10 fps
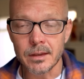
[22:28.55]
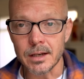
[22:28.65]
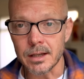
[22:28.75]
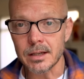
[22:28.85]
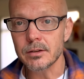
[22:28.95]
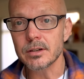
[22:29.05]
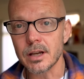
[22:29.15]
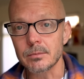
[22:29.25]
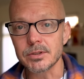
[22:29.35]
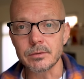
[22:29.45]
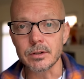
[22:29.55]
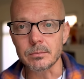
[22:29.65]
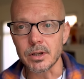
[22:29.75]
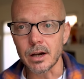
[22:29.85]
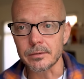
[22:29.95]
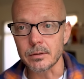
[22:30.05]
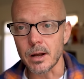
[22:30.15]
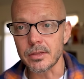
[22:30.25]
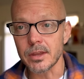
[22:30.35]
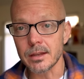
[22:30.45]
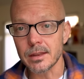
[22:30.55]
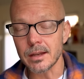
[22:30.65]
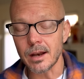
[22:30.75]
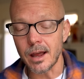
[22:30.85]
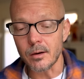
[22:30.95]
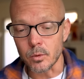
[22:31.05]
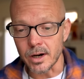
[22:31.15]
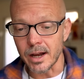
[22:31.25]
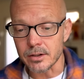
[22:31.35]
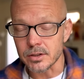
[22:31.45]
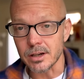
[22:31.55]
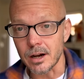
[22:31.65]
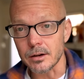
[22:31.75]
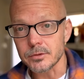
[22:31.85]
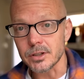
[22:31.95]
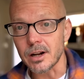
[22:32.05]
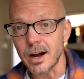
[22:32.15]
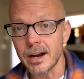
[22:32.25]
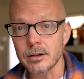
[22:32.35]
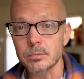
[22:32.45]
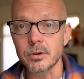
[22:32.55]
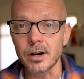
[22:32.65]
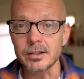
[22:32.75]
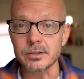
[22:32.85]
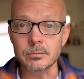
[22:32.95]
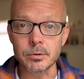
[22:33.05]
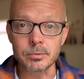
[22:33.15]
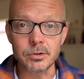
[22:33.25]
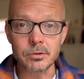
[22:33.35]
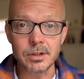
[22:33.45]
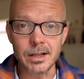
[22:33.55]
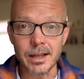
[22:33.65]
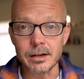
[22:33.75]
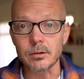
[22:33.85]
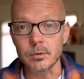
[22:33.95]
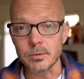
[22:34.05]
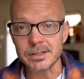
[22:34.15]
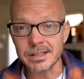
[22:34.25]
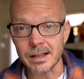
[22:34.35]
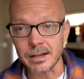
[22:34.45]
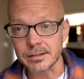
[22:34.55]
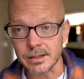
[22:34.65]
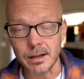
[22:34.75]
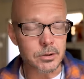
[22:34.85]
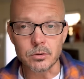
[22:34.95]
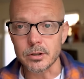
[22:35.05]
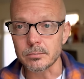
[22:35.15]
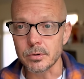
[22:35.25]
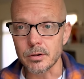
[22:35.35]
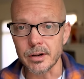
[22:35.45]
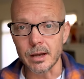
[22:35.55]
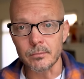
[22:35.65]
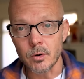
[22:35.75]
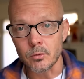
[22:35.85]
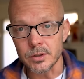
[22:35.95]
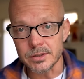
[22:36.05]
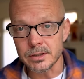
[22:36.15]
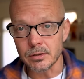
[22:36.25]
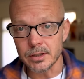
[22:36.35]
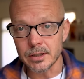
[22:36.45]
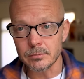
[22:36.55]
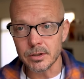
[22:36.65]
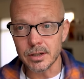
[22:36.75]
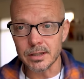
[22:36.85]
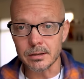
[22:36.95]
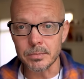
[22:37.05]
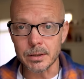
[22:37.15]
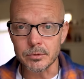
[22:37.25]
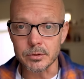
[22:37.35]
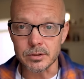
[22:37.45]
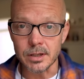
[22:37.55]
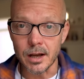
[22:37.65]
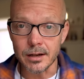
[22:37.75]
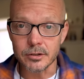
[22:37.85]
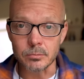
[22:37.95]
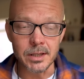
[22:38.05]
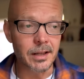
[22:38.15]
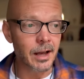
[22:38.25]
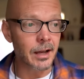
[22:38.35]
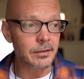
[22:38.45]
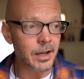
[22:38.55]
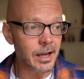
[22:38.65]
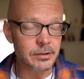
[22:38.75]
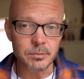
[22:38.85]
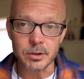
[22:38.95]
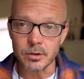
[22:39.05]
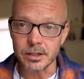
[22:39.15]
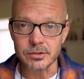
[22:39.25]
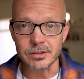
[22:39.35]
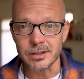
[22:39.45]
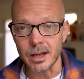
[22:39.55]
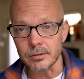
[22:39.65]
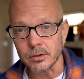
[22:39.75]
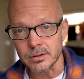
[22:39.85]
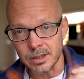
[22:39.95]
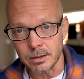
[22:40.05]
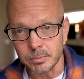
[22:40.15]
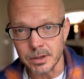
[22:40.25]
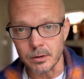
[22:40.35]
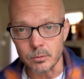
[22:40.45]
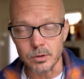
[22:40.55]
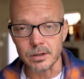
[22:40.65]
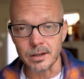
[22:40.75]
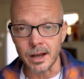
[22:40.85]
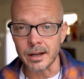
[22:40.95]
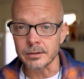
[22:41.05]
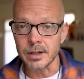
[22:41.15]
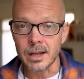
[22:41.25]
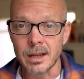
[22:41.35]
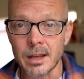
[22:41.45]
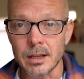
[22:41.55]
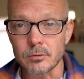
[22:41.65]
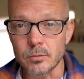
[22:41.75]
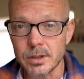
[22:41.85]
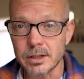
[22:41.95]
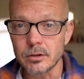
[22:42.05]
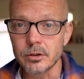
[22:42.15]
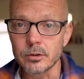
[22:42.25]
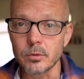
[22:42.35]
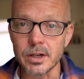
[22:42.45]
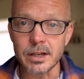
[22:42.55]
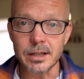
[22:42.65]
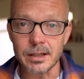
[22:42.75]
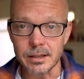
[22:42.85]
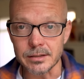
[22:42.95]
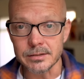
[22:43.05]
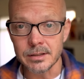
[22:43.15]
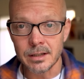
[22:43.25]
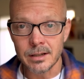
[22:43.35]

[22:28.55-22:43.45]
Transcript: any other time it's ever gonna be offered. I think that we're actually gonna offer it at a higher price in perpetuity later when we sell it as a recorded program. This is the only time you're going to get to be able to talk to me live, ask me questions live, go deep into the work live, and really learn what it is